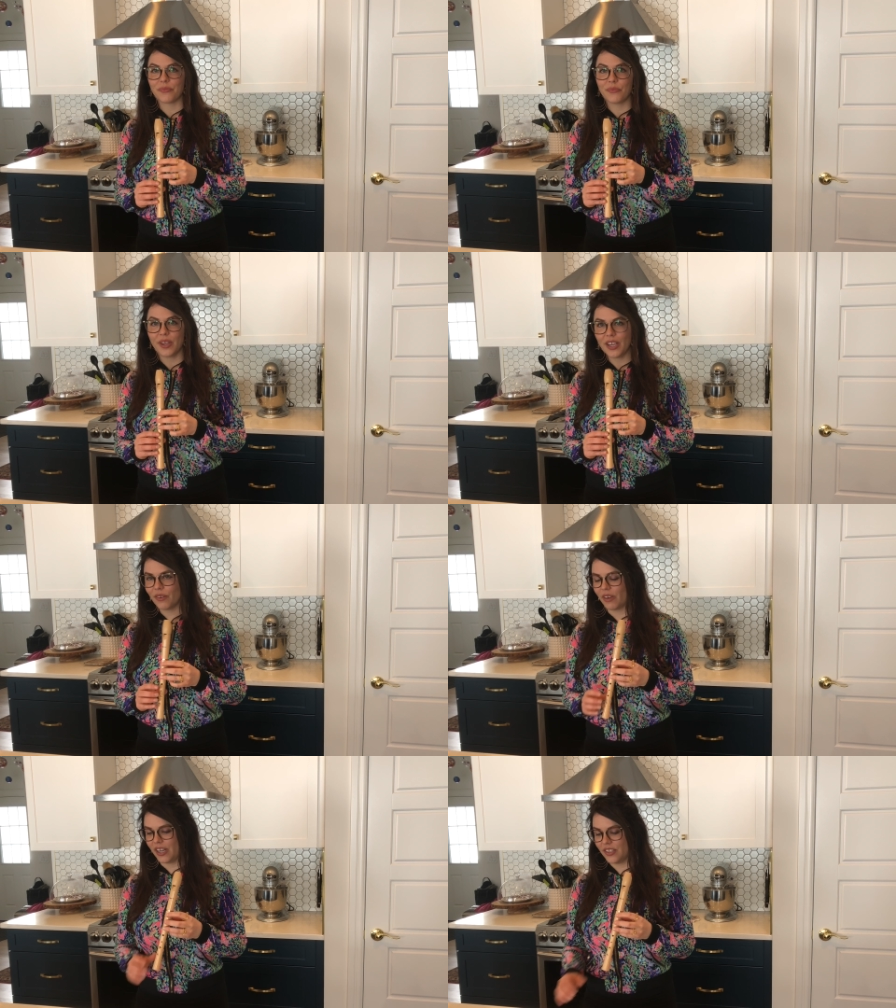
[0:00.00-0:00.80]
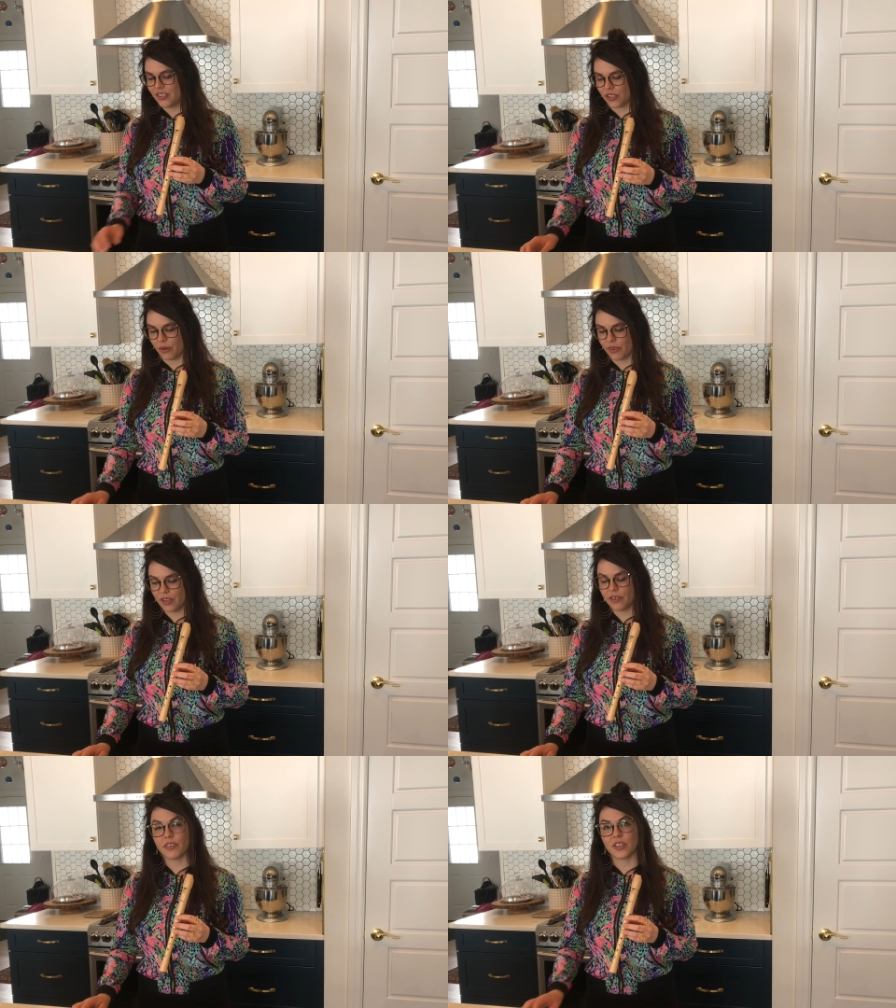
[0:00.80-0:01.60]
we are ready to start
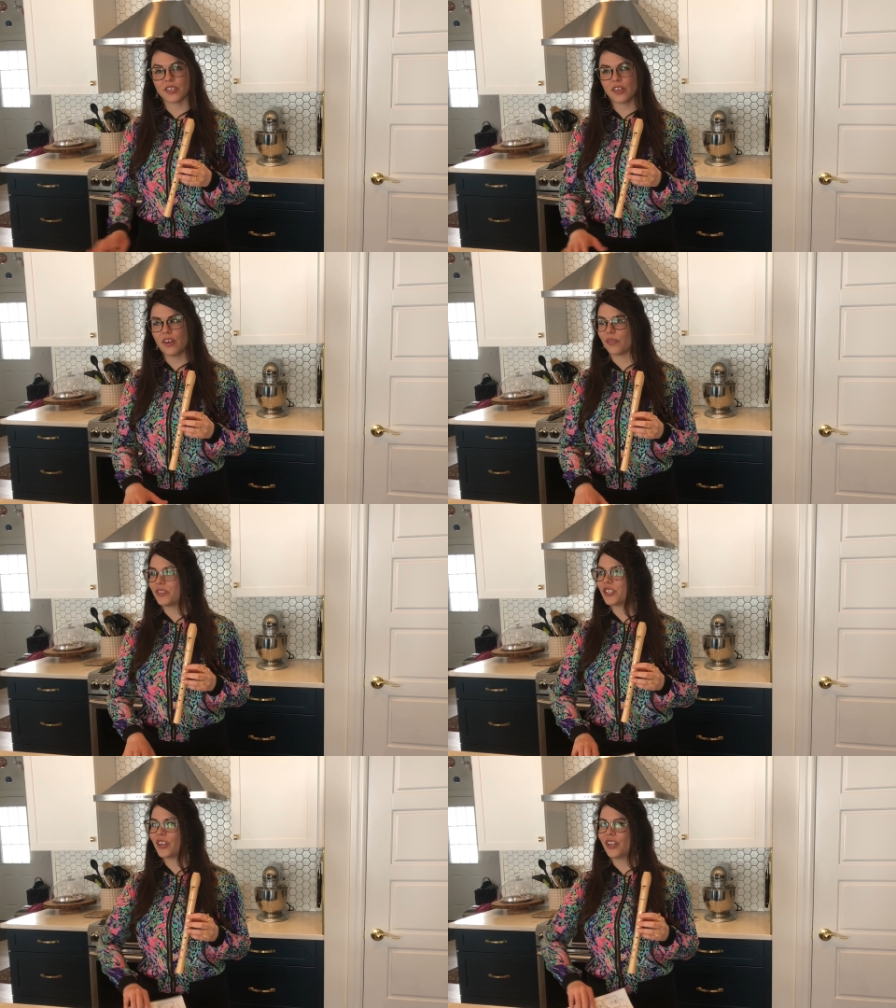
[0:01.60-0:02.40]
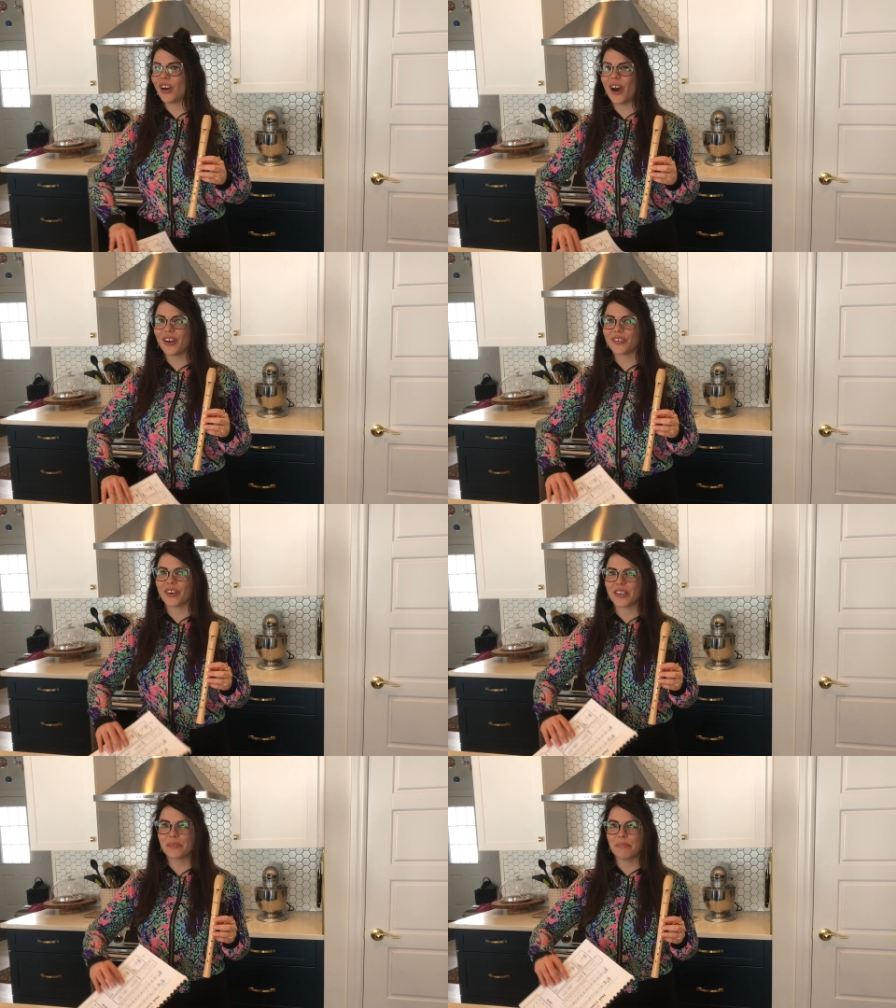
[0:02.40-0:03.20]
with our first song, which is called Hot
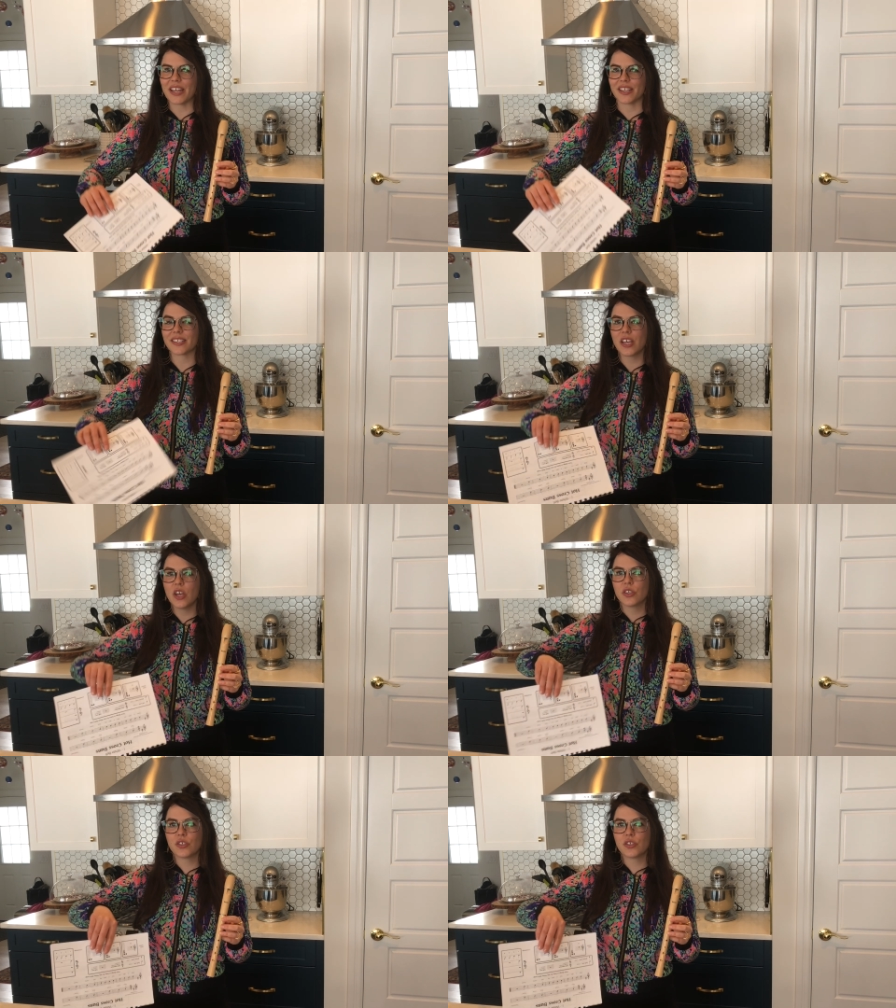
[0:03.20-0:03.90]
Cross Buns.